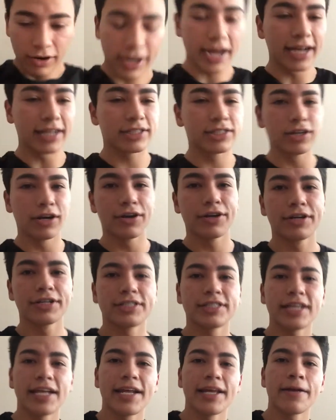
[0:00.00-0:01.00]
Okay, so you're
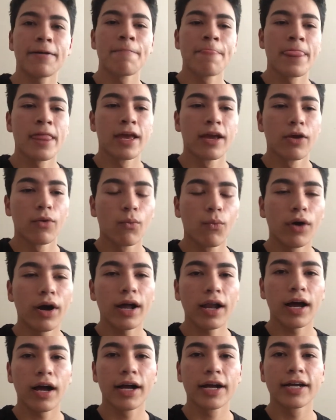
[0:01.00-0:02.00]
sitting.
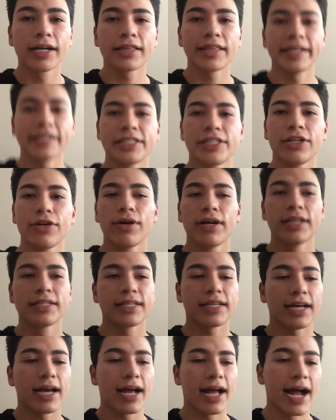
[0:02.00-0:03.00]
What a good thing to do
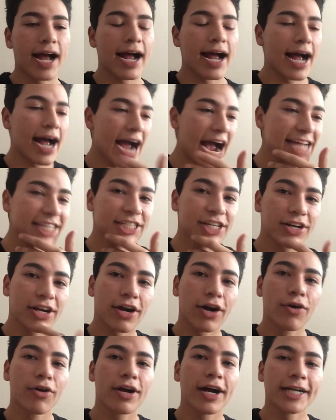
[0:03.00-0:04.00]
is ask your
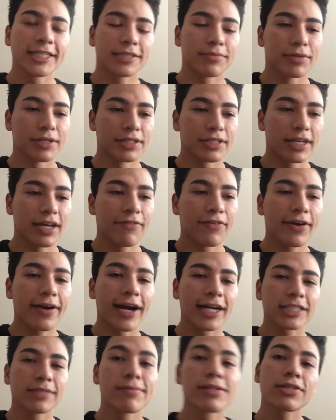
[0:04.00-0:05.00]
own customers. If your
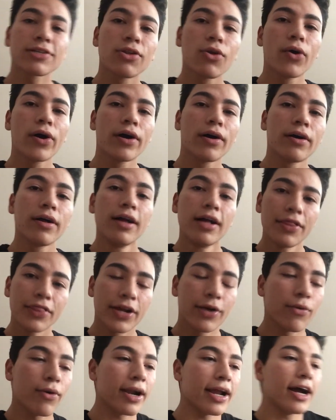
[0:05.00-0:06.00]
customers are loyal,
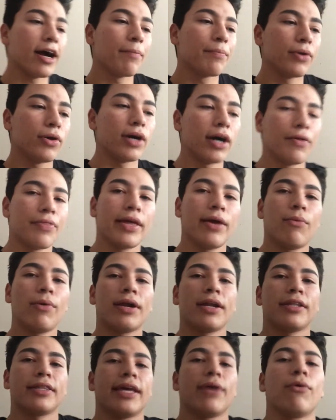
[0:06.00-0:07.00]
they want to help you out. They
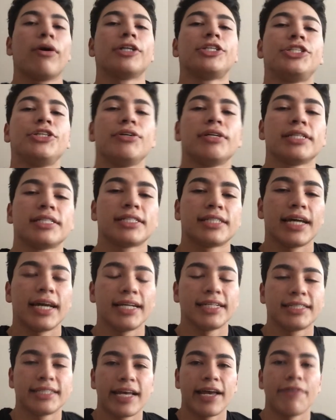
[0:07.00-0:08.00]
want you to
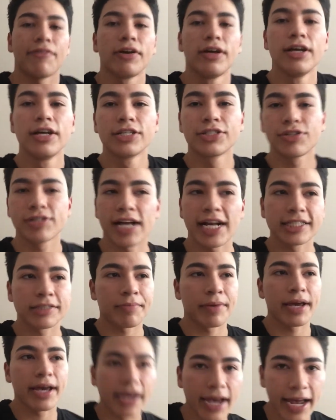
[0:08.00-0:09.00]
stay safe. So just ask
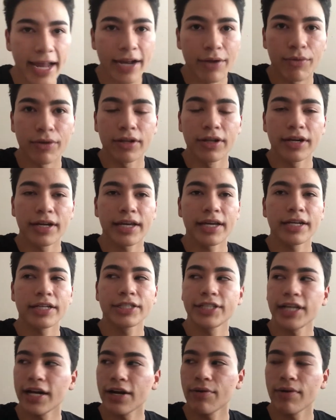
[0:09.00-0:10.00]
them, hey, anyone looking?
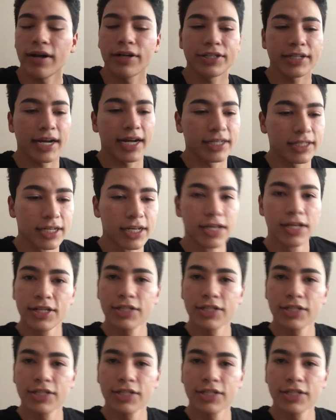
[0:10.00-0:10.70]
Check around you guys.